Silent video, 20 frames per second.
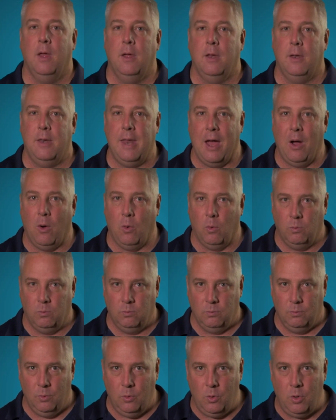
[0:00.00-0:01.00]
Now,
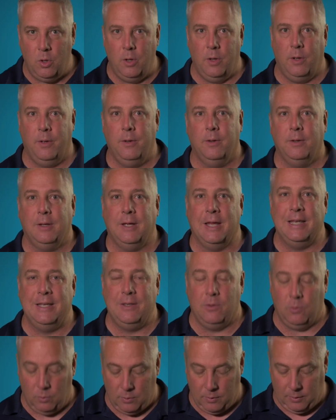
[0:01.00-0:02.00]

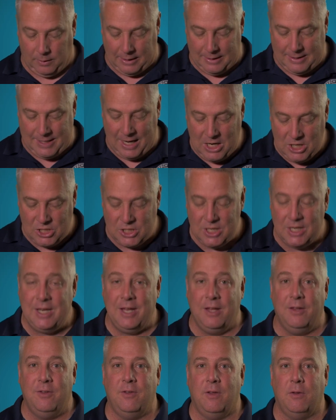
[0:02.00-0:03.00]
contention
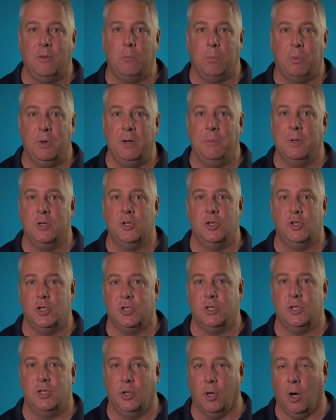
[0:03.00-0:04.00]
is pretty much
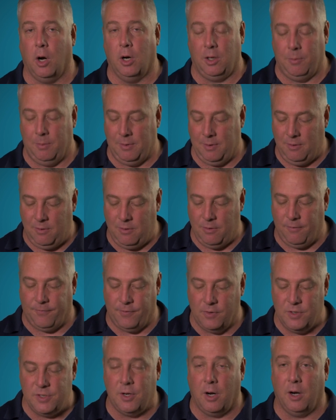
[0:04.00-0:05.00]
just your argument. This is the
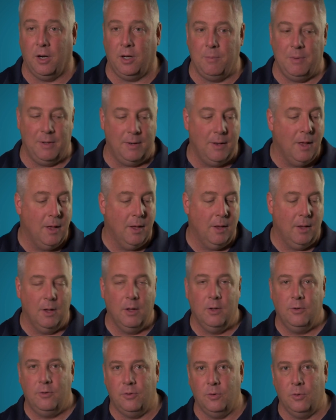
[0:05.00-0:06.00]
first argument
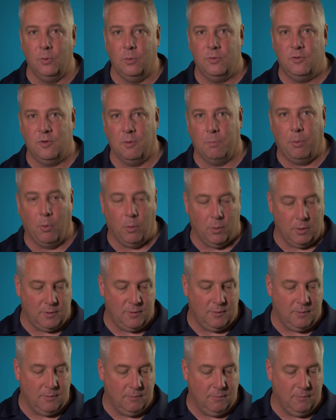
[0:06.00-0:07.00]
to
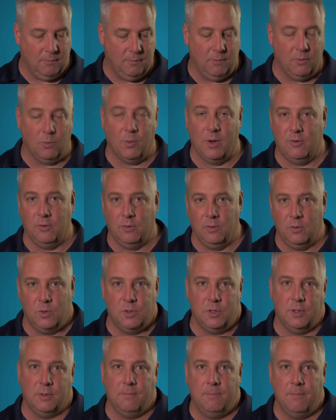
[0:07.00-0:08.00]
support the
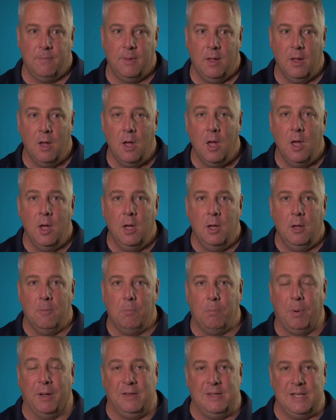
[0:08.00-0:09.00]
resolution.
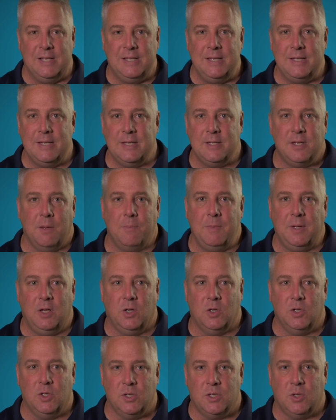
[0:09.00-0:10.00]
But this isn't something
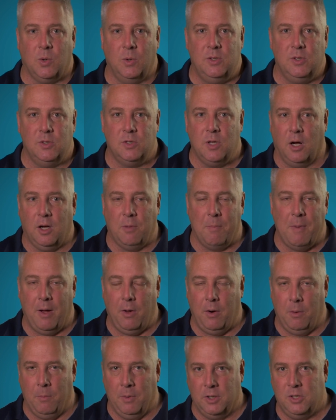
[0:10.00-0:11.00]
you're just going to talk
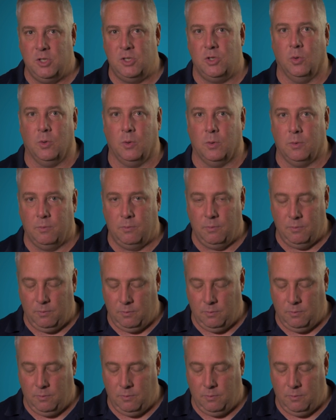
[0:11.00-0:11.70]
about amongst your,